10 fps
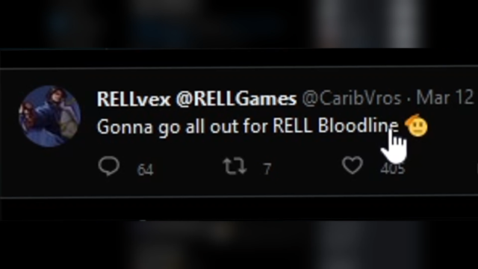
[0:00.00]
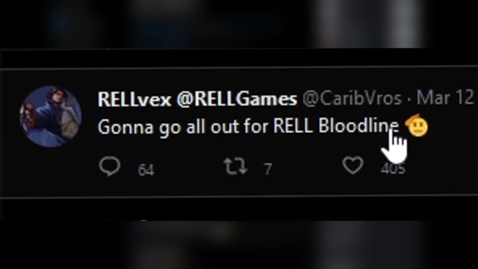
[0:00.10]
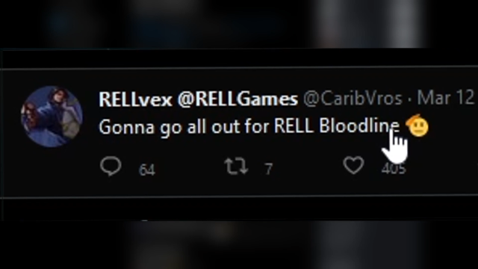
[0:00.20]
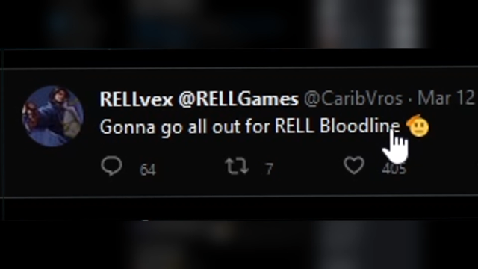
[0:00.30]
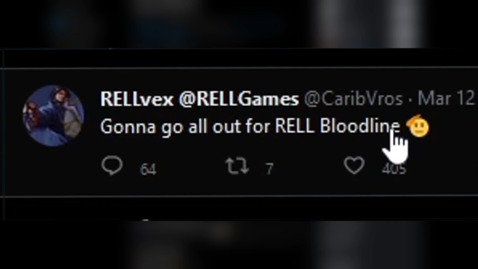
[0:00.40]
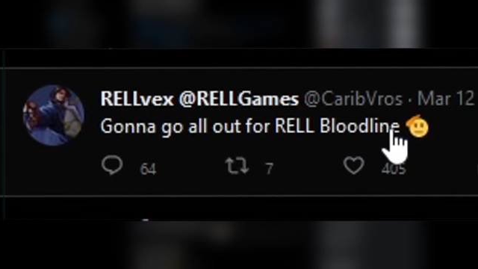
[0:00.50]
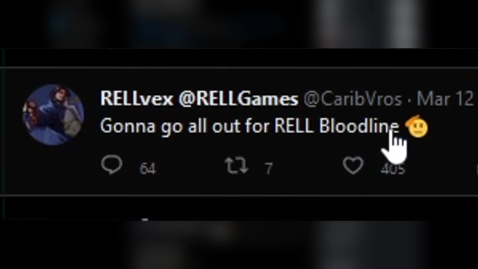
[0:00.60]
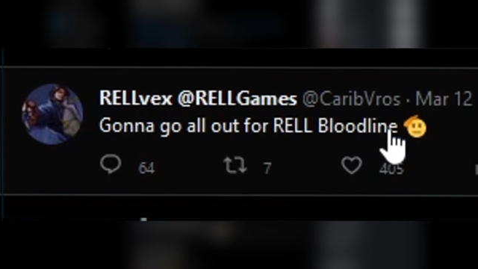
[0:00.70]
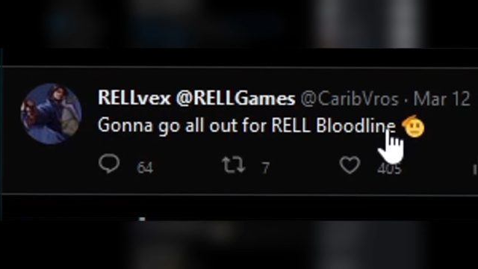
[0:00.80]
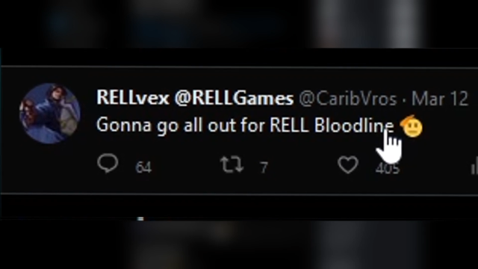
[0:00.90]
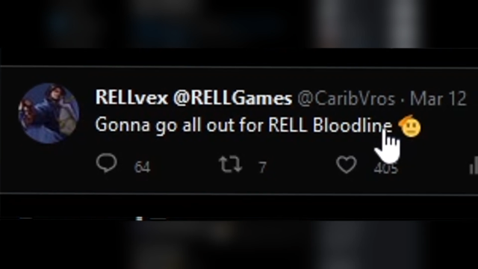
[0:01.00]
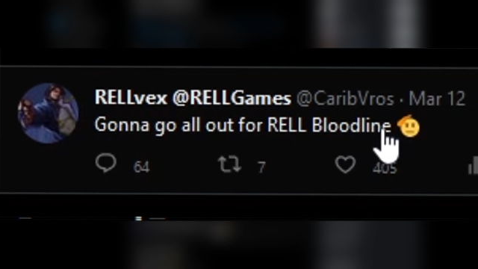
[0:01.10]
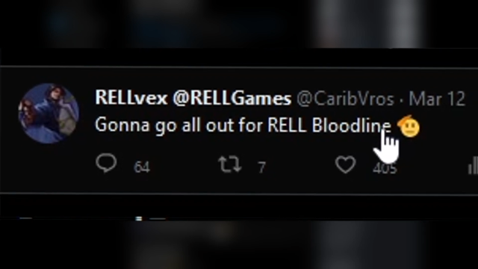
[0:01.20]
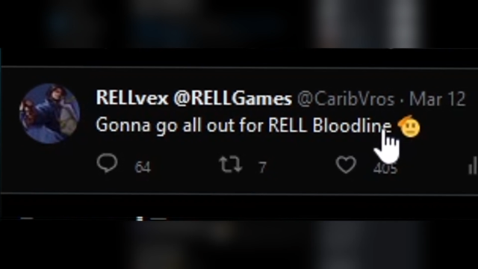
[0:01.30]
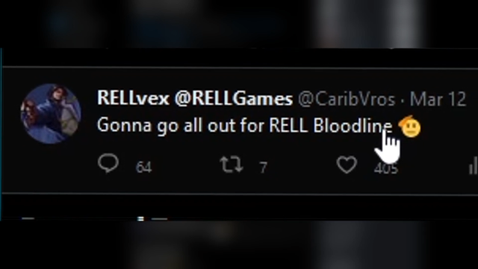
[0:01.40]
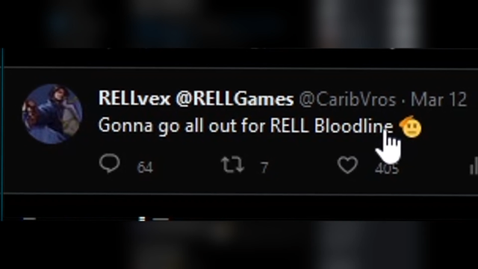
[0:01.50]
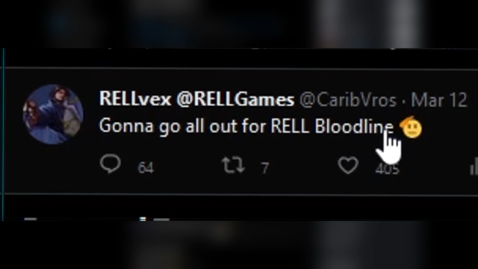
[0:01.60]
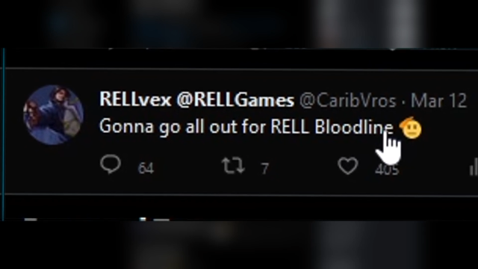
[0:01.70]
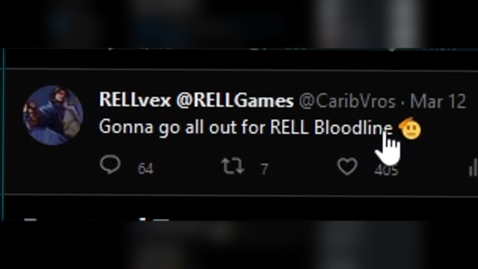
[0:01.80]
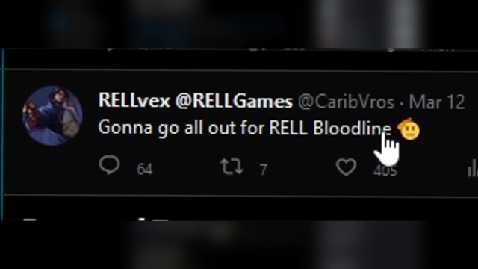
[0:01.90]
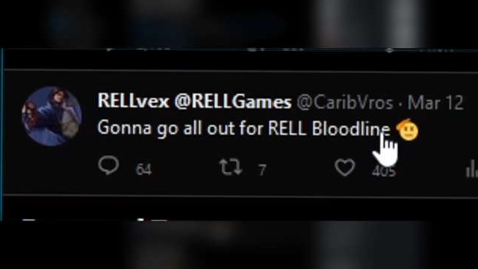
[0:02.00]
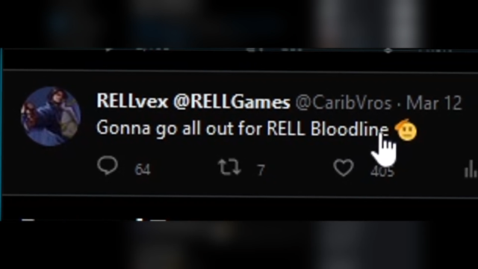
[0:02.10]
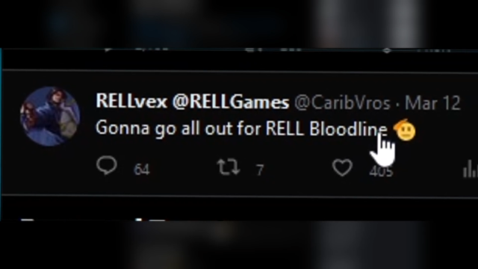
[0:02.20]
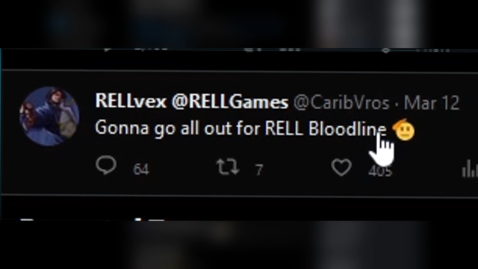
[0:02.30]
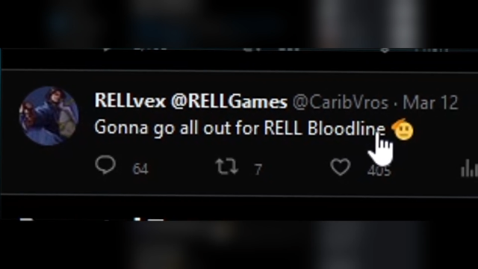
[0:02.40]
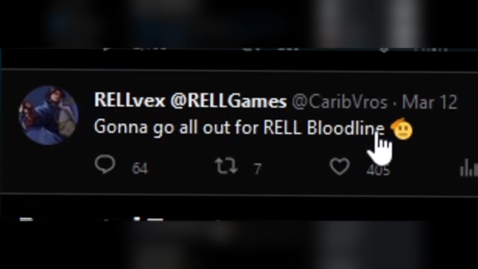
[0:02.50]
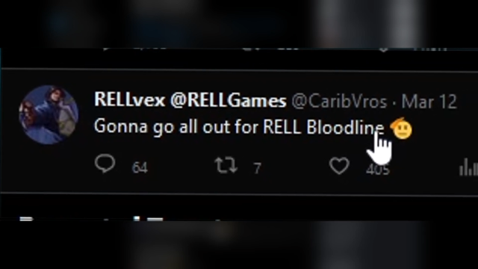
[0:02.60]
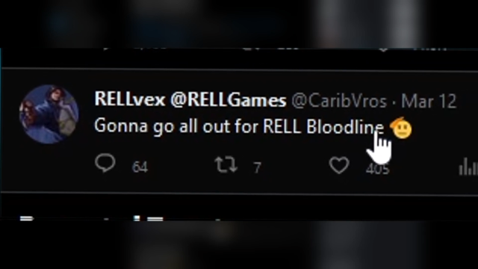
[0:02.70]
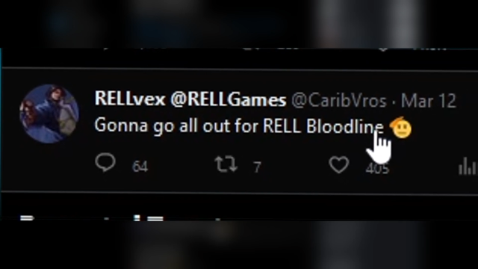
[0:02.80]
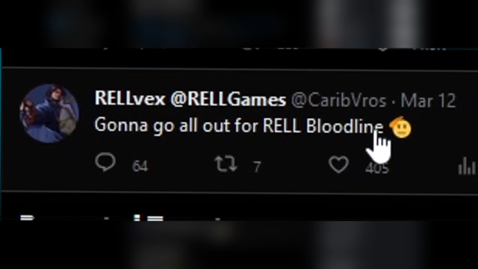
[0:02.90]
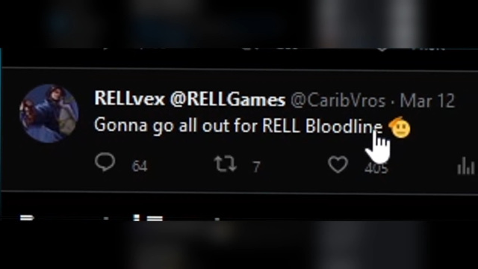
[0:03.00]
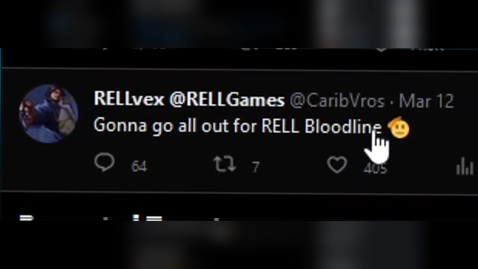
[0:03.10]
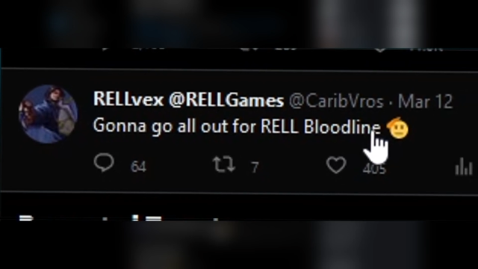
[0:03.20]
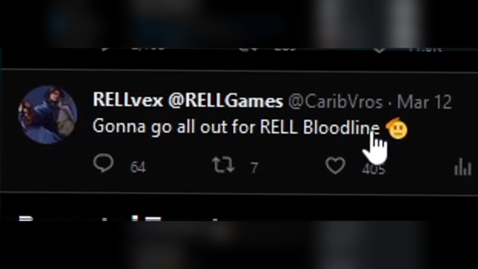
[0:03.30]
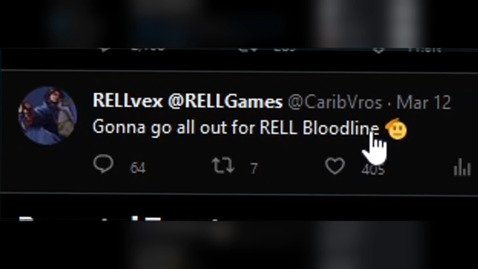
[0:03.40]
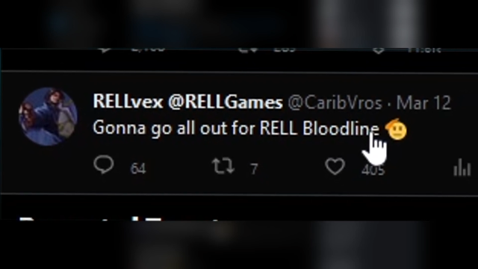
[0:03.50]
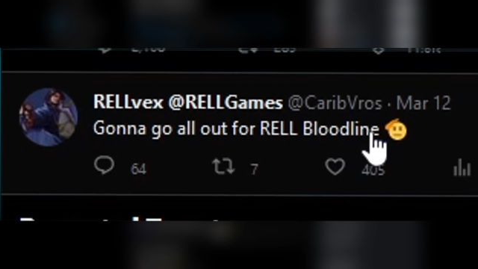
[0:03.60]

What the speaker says: Nobody's mouth can be seen.